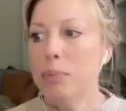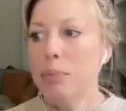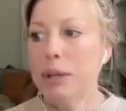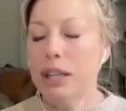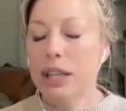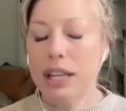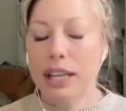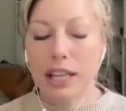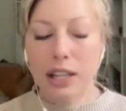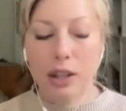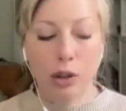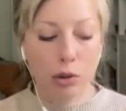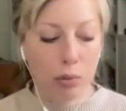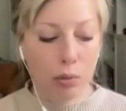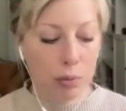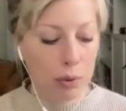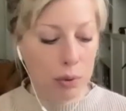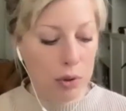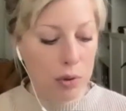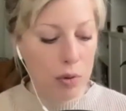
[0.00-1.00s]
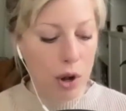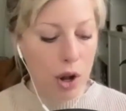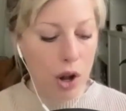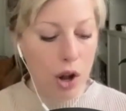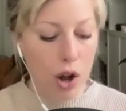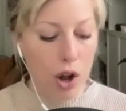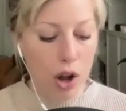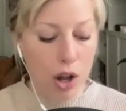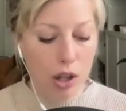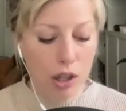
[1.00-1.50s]
but like through
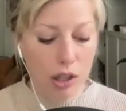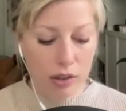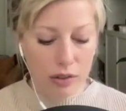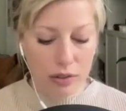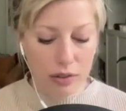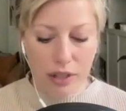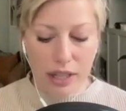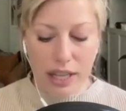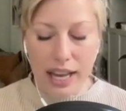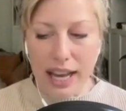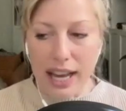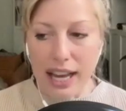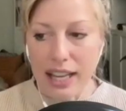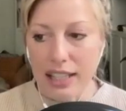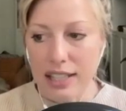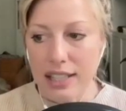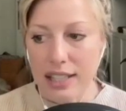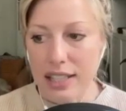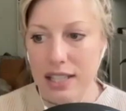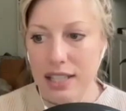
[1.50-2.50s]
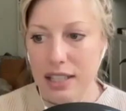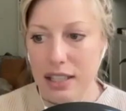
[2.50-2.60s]
all of that,